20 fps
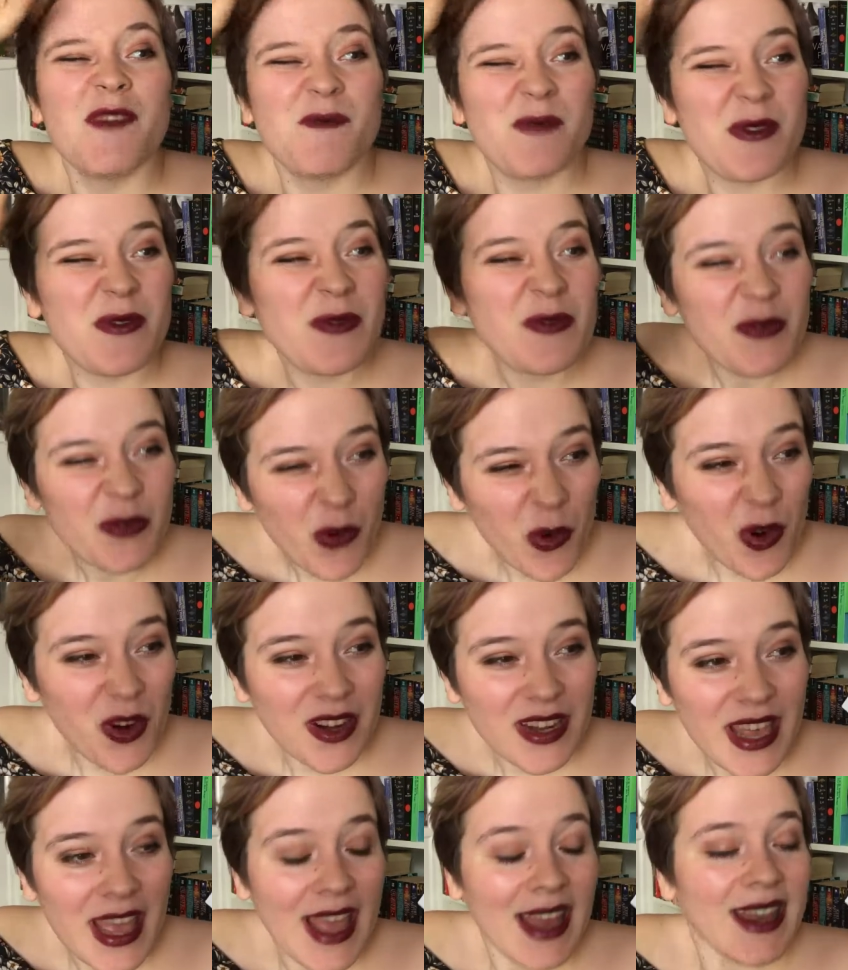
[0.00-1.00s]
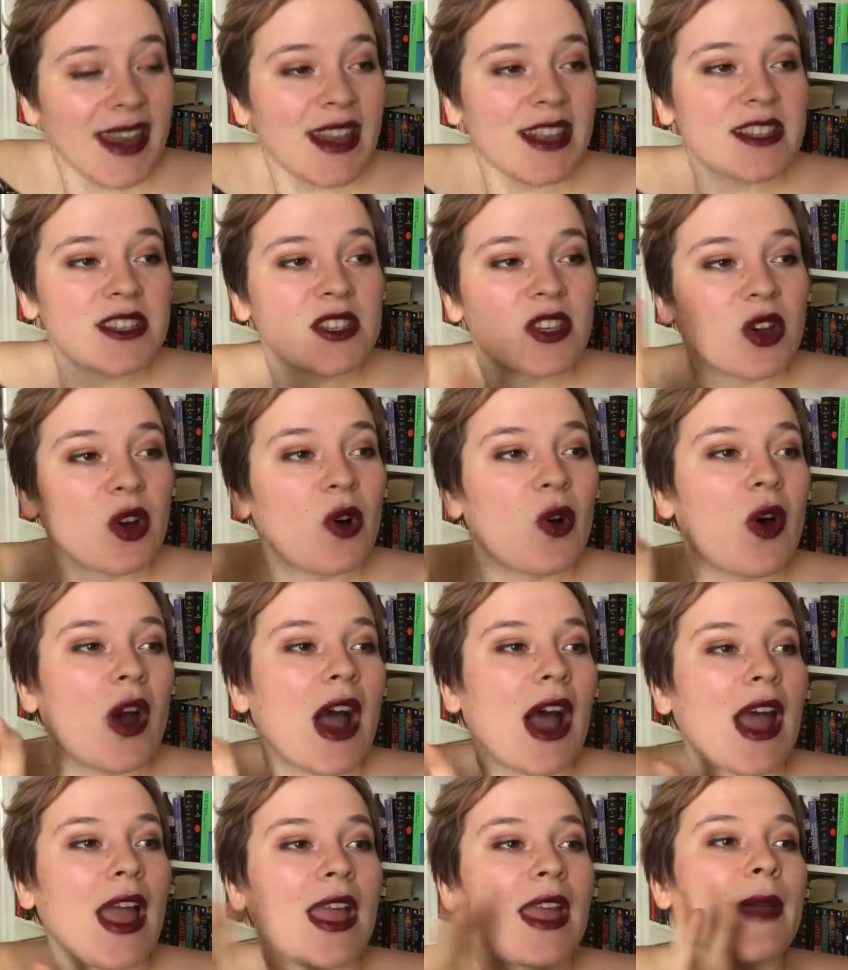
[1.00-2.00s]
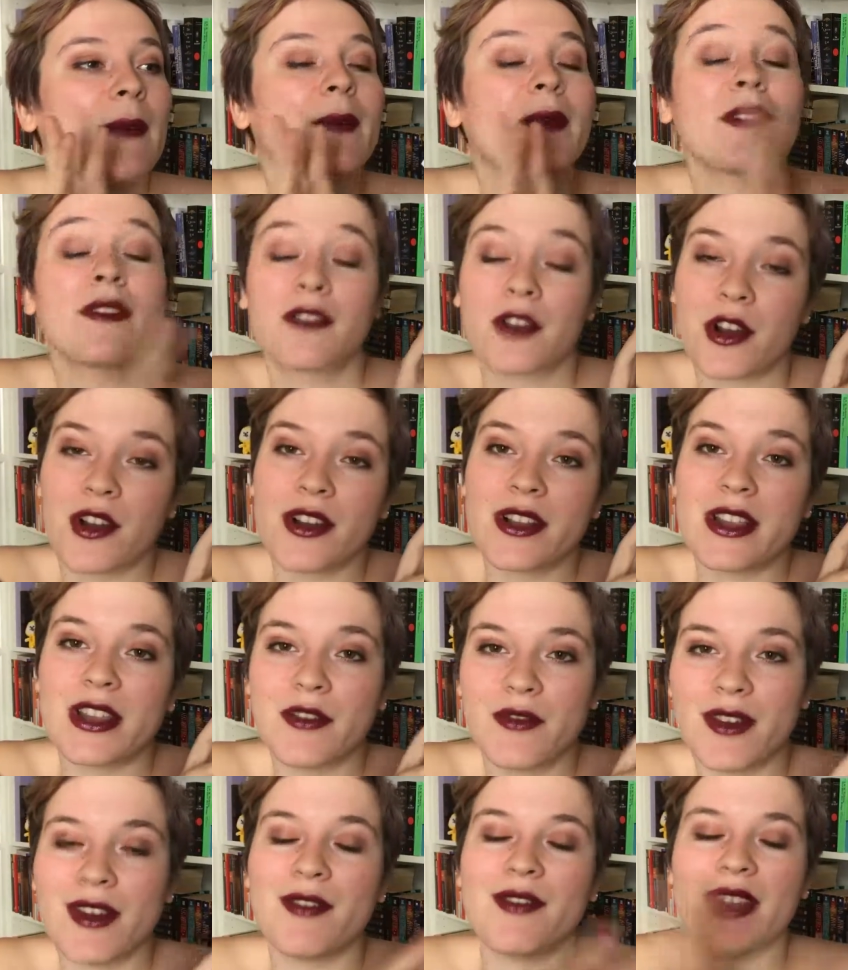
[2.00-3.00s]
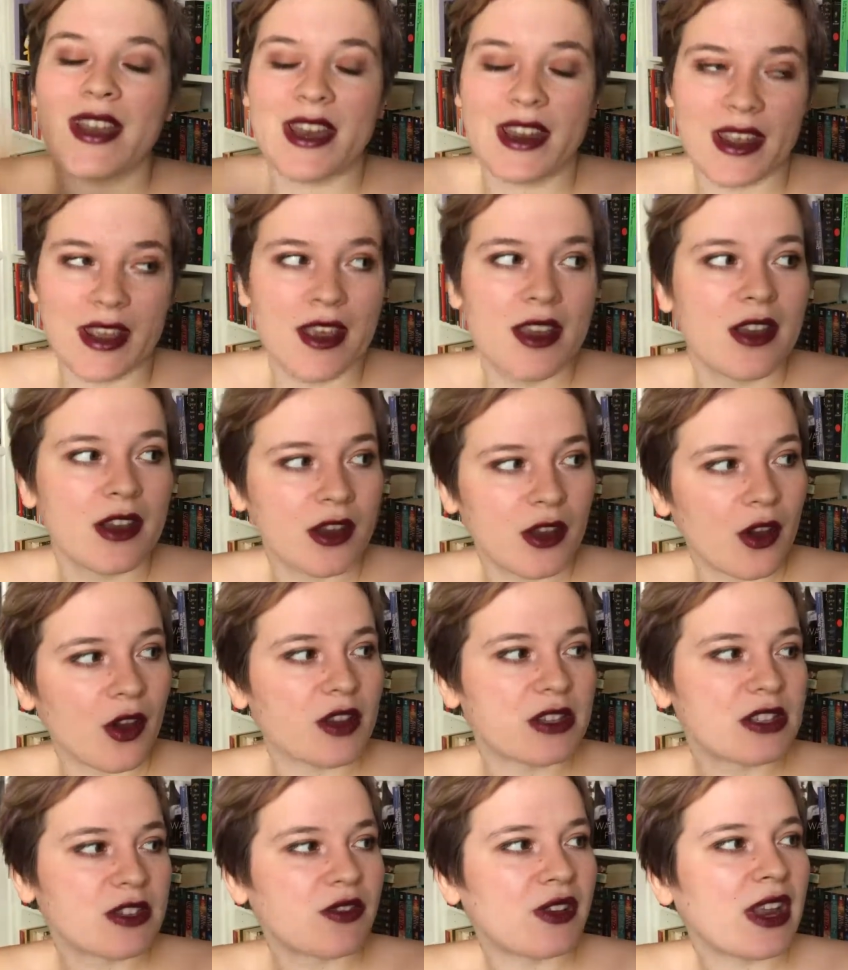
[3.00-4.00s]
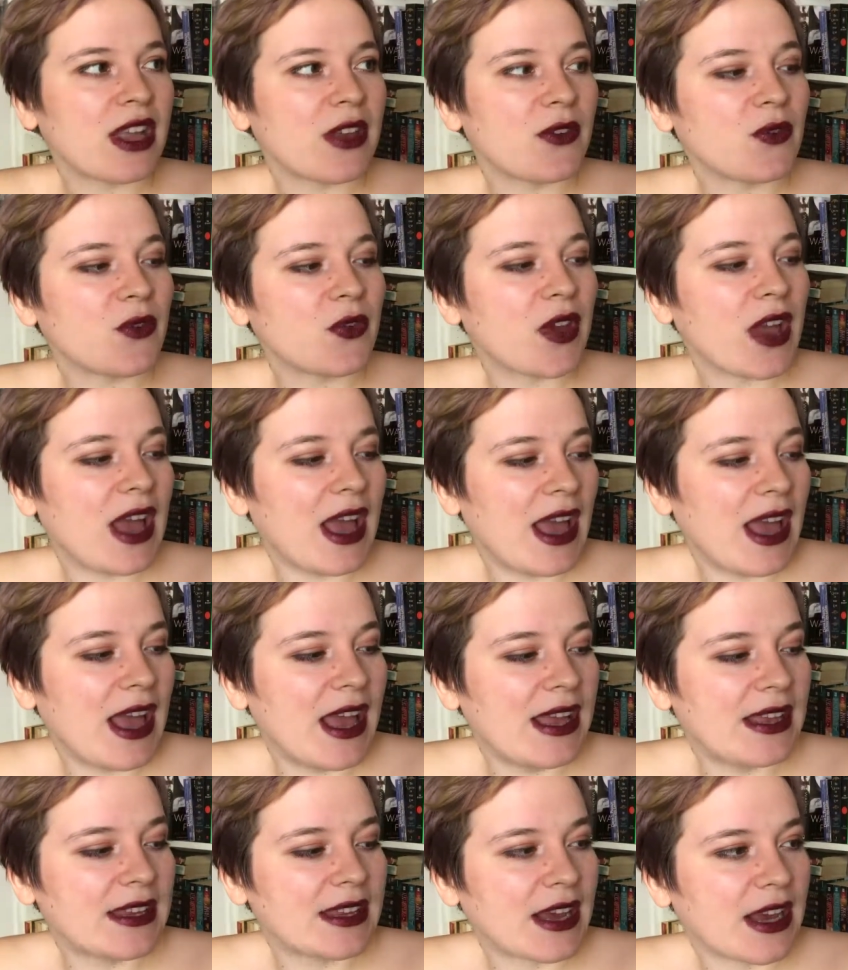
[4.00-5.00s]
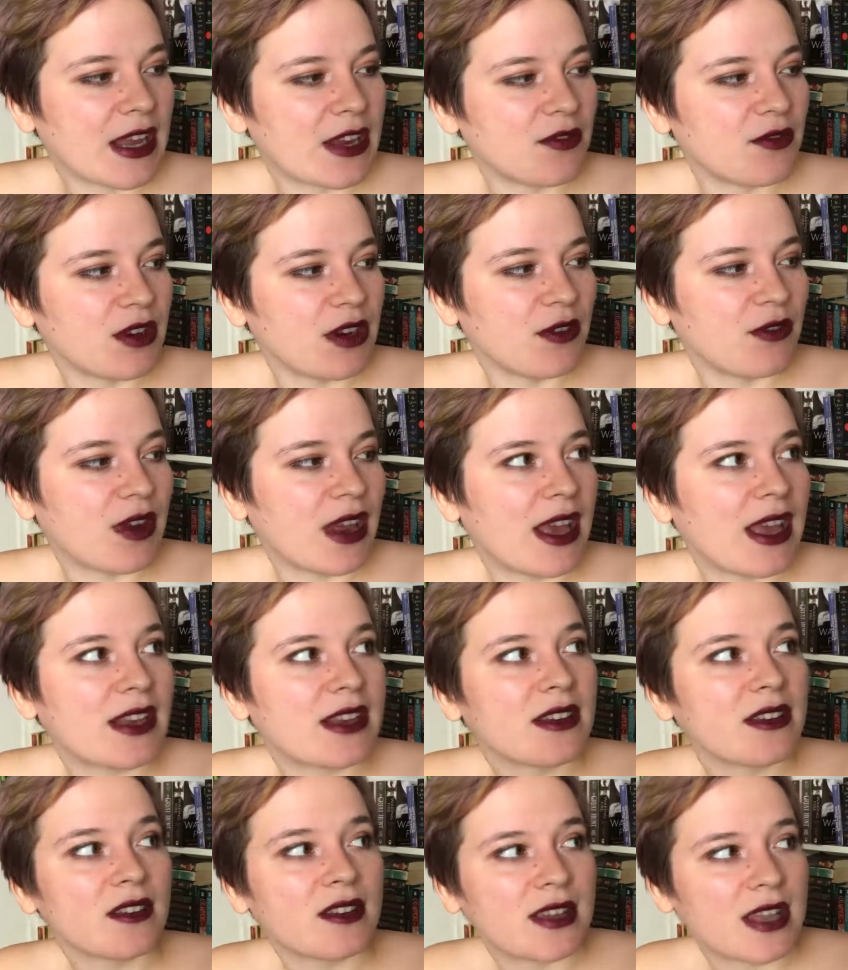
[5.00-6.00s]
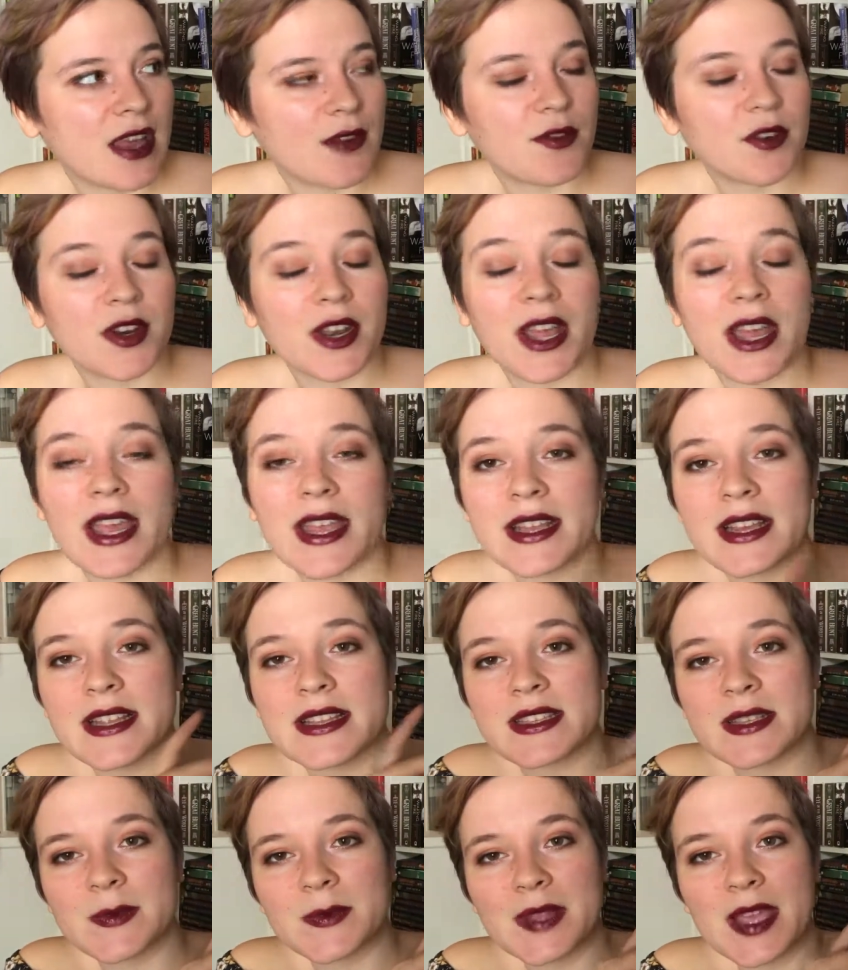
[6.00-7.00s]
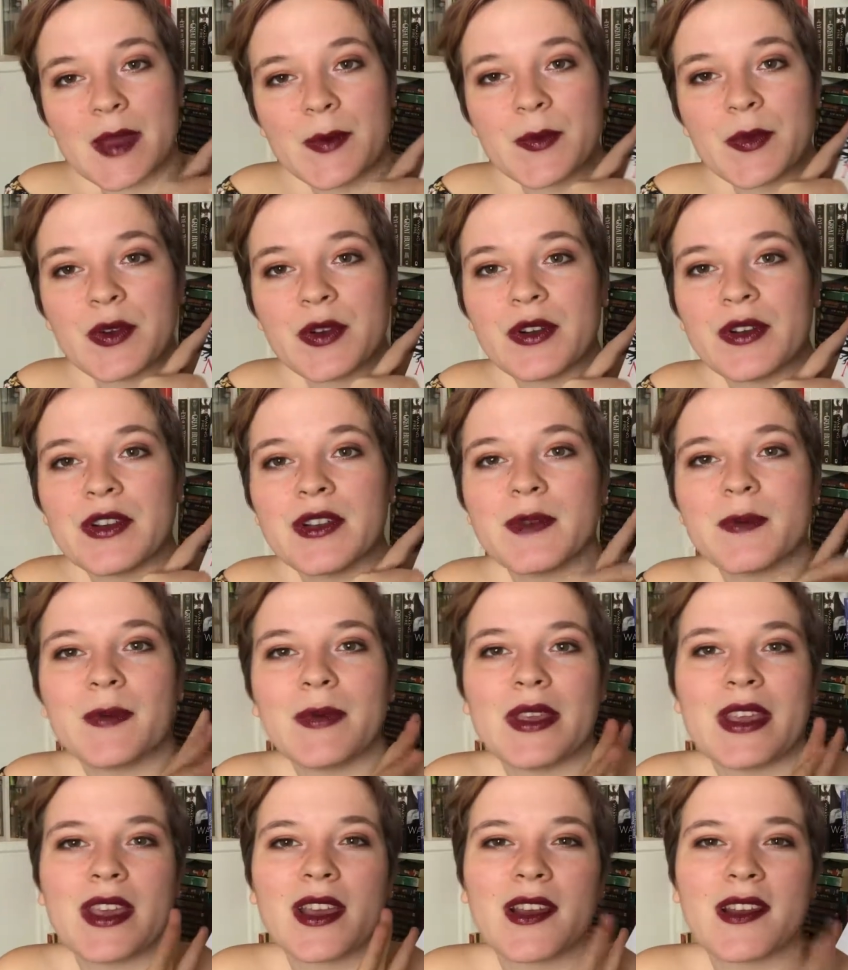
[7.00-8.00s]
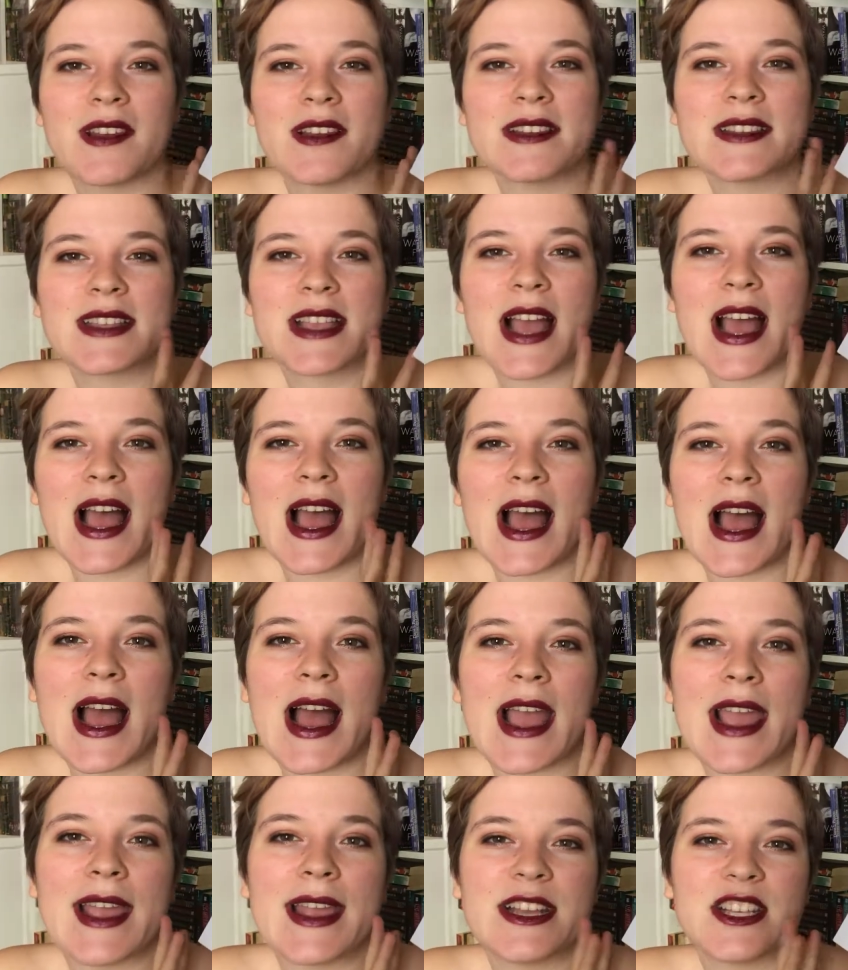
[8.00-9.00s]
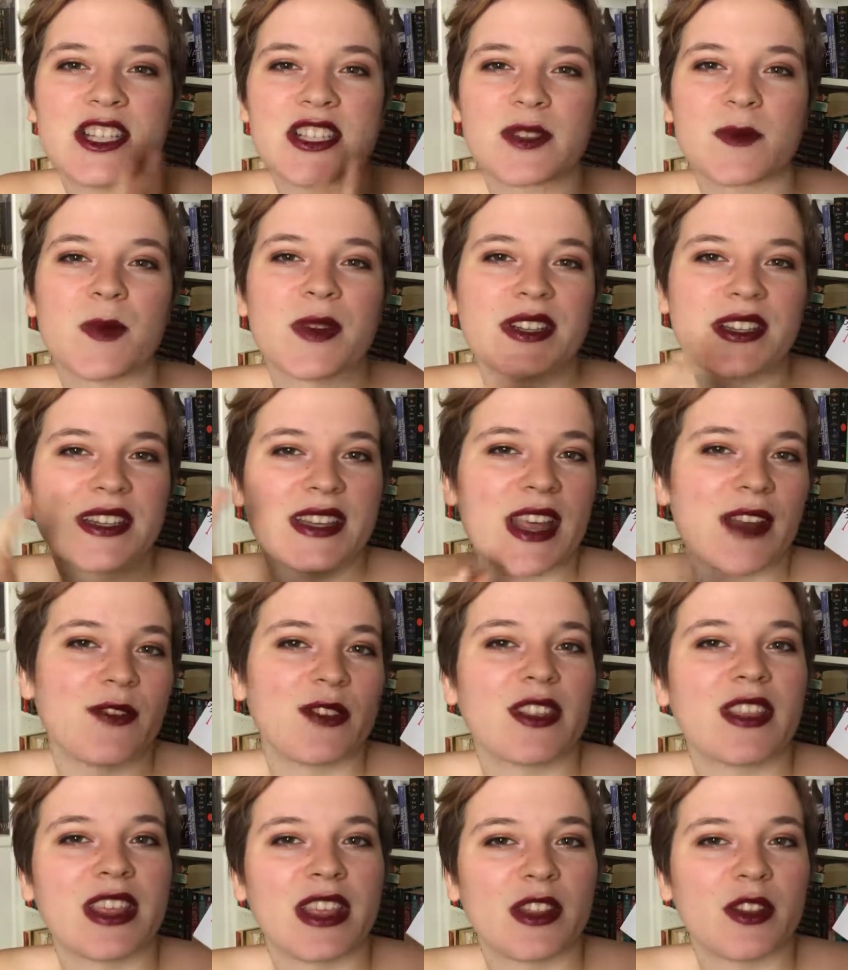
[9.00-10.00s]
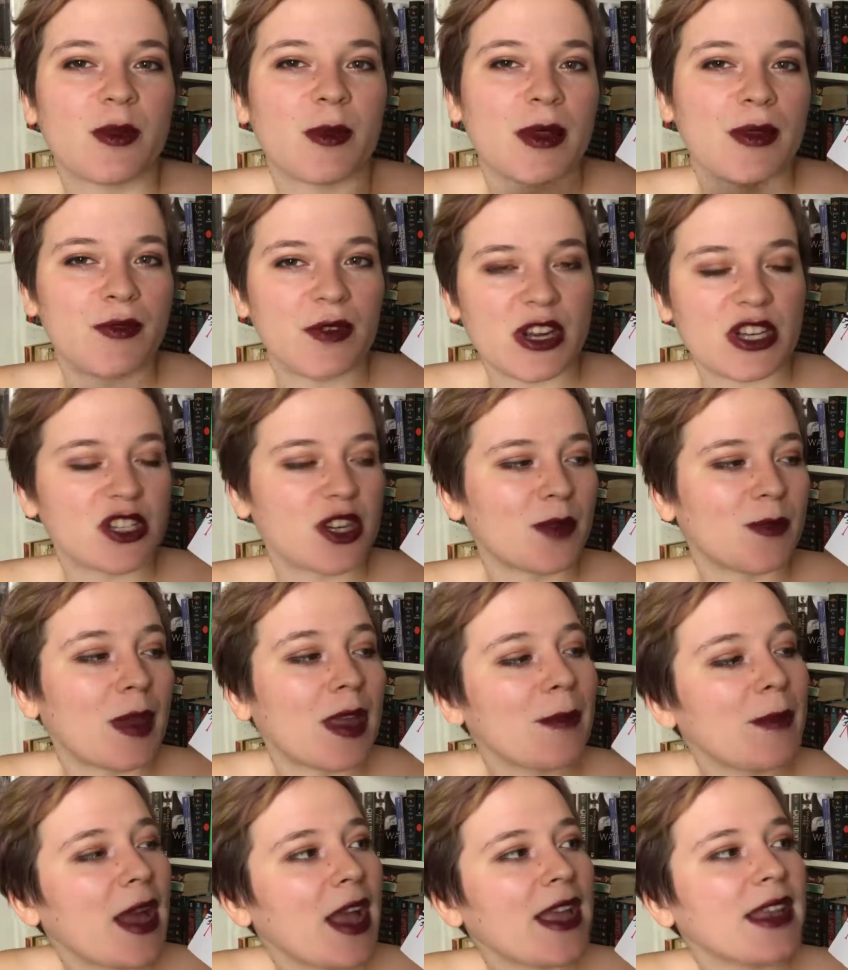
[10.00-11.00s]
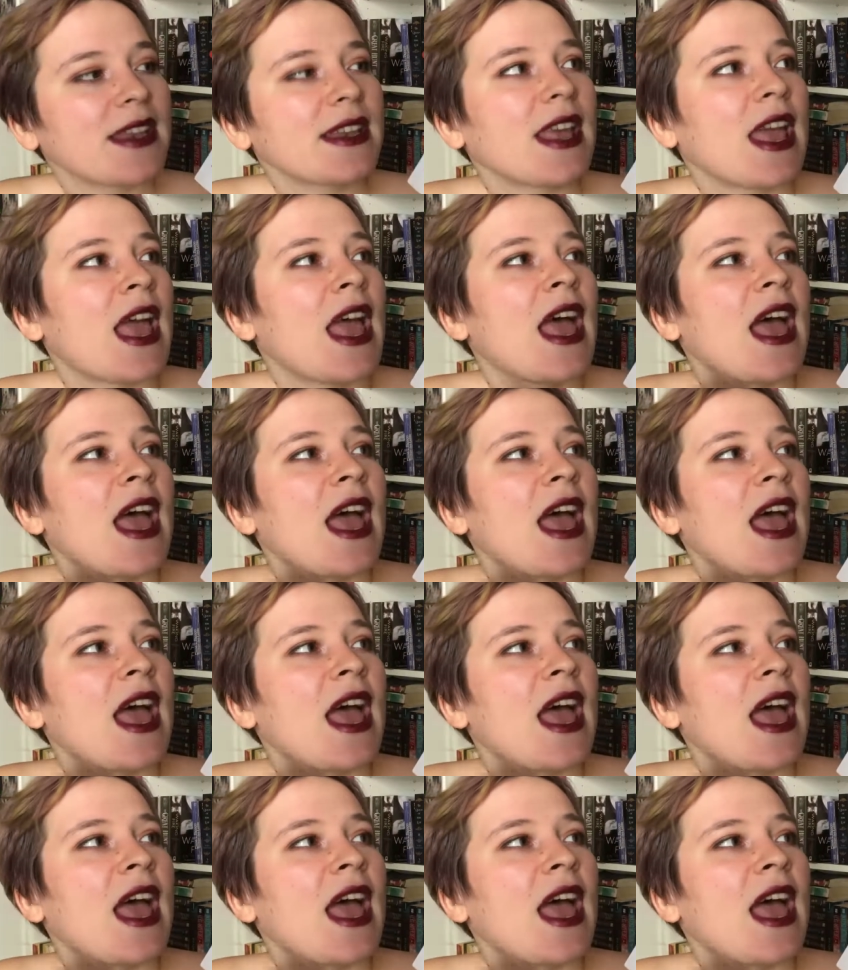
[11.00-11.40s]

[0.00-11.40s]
before then, so I am currently rereading God's Grave, and I reread Nevernight in September because I just wanted everything to be fresh on my mind.